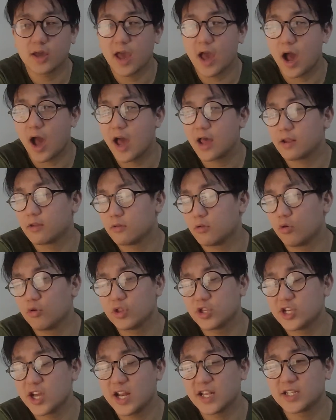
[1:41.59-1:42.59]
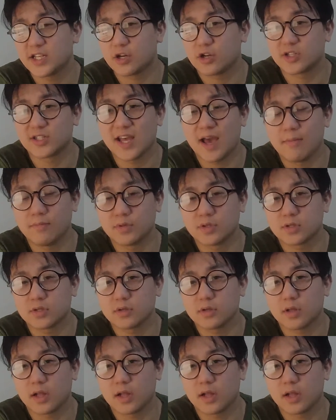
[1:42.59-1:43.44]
I had all the jealousy contempt,